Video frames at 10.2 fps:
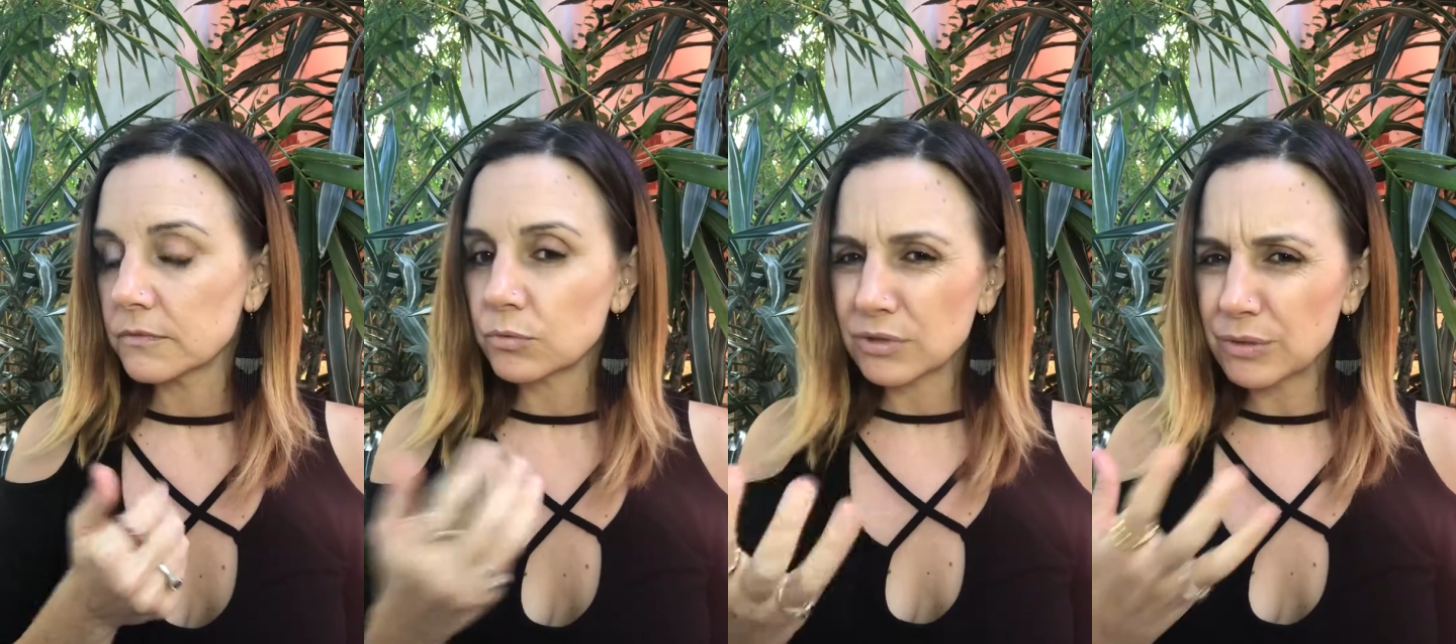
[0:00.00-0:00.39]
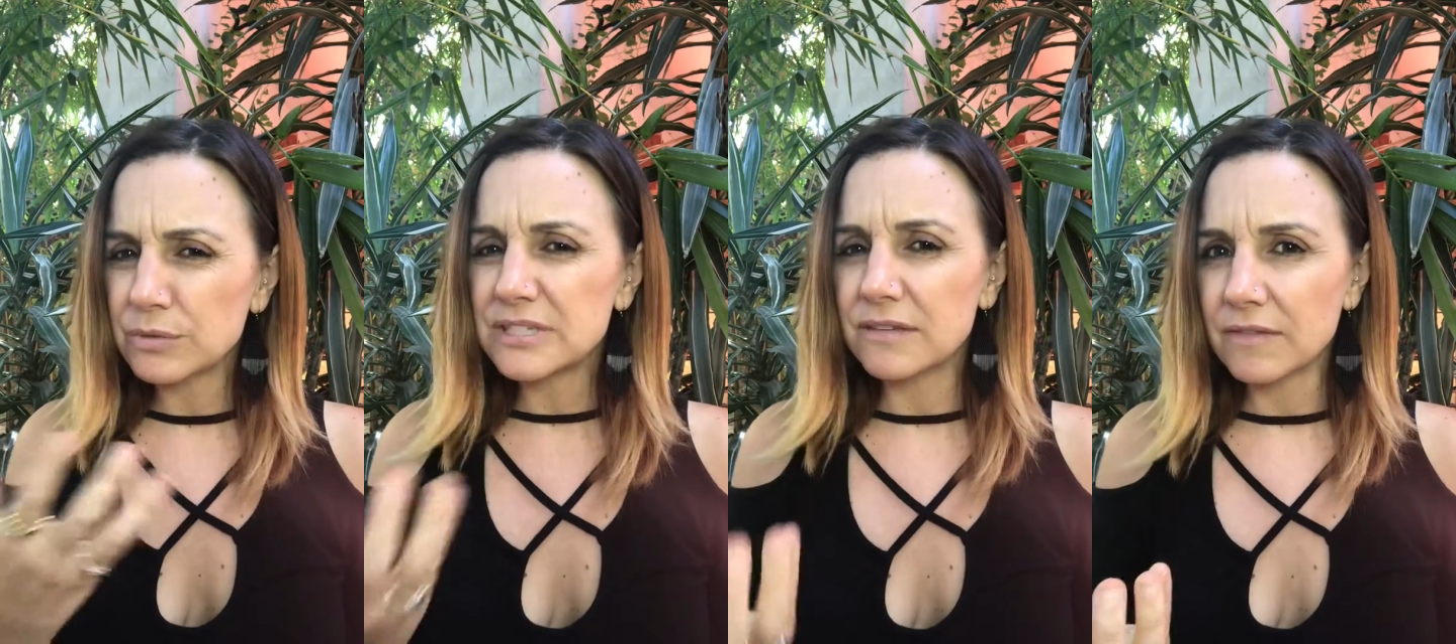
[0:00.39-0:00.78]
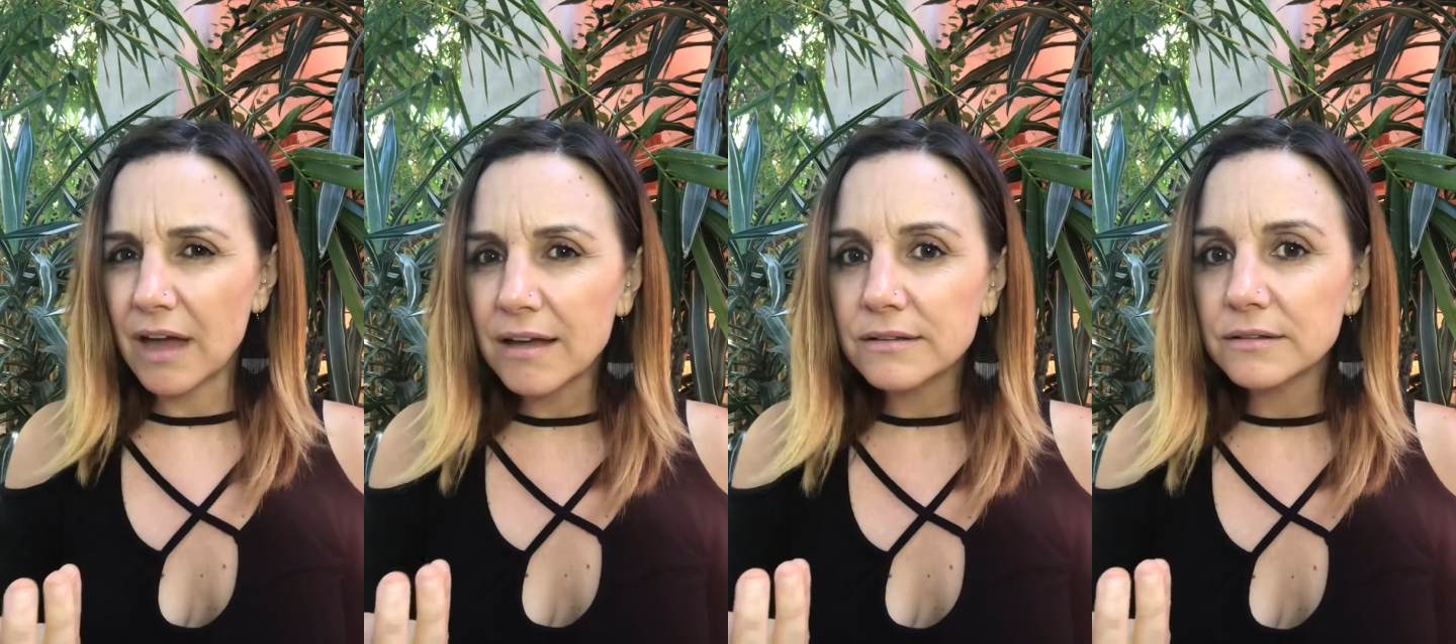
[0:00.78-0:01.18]
Really receive
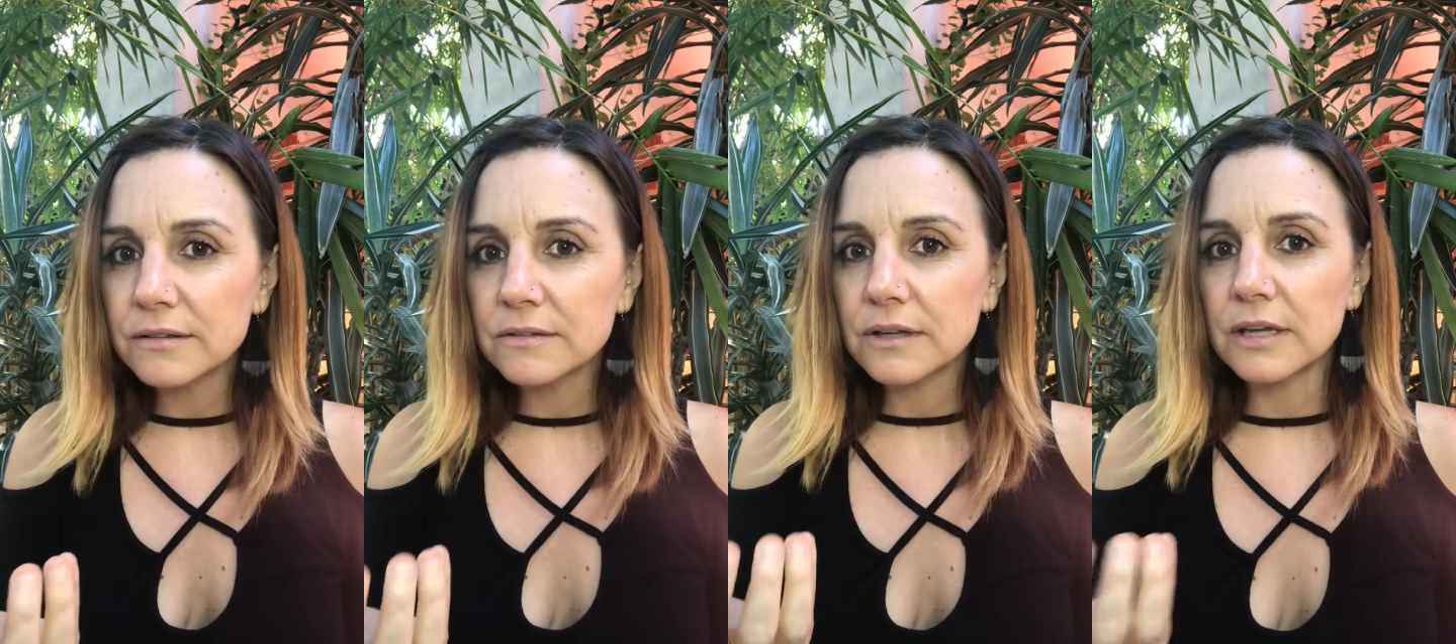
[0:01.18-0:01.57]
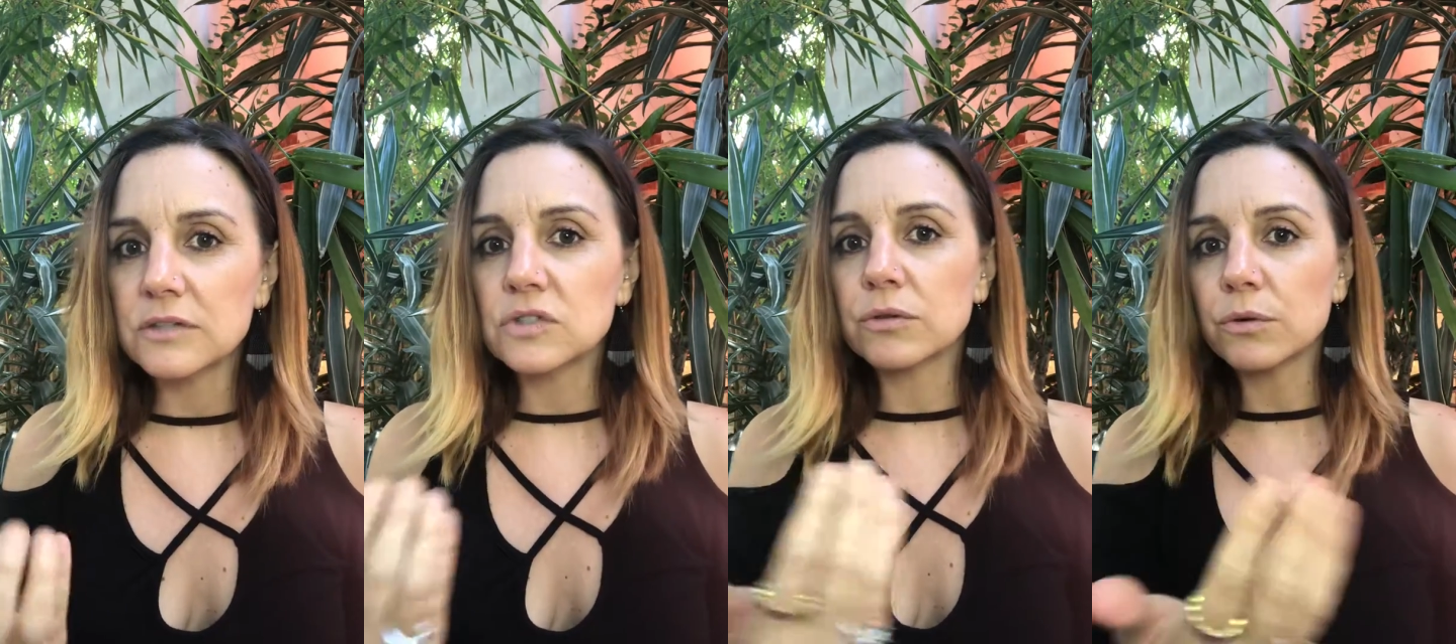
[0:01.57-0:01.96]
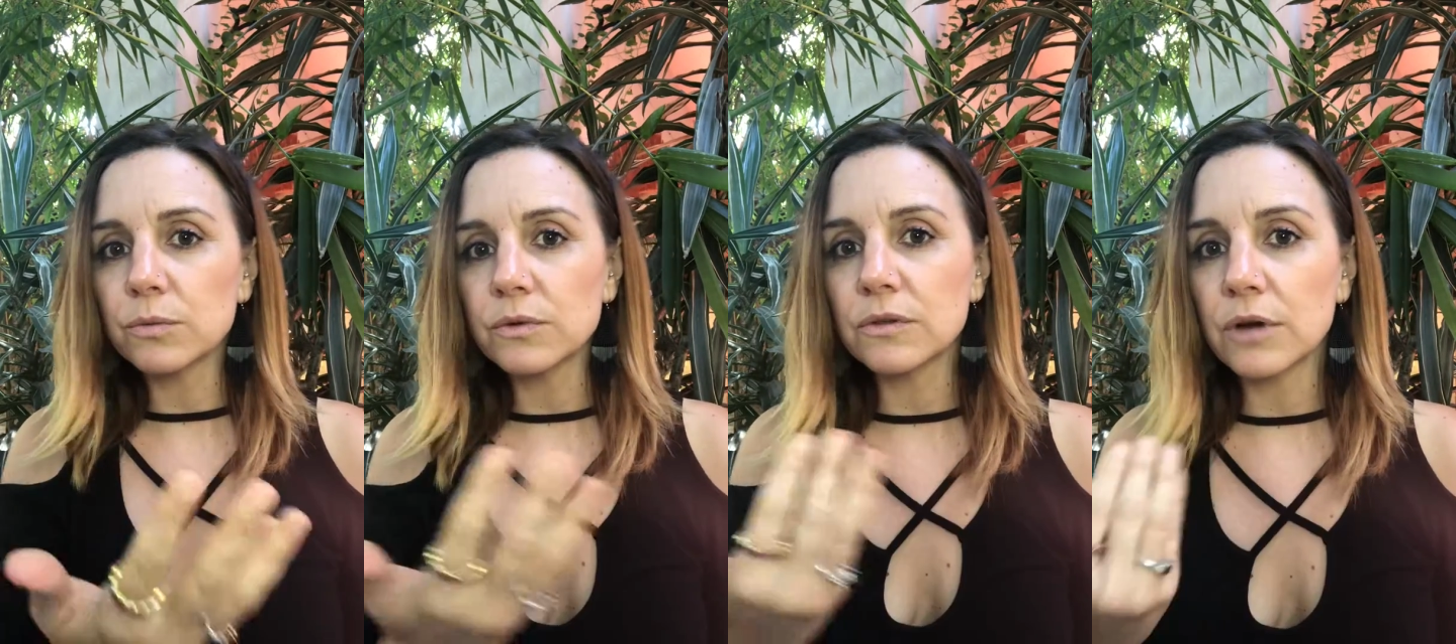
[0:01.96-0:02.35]
that. Okay, so
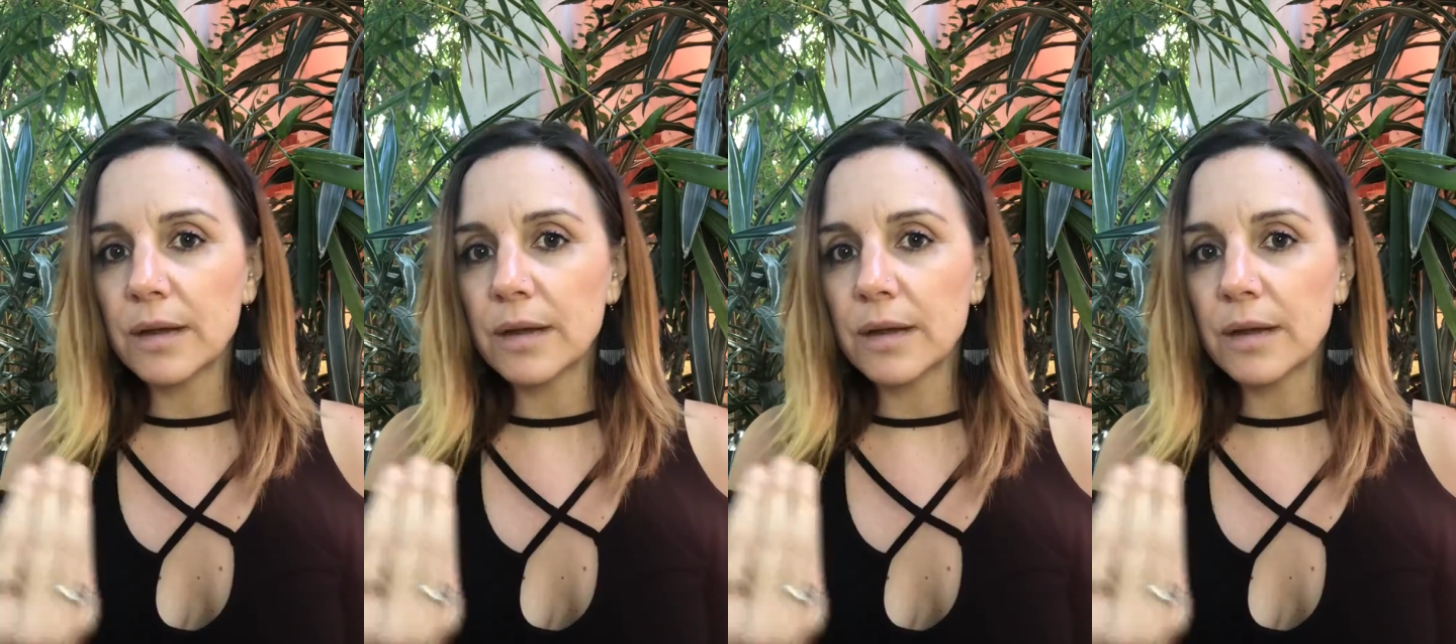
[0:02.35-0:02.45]
they're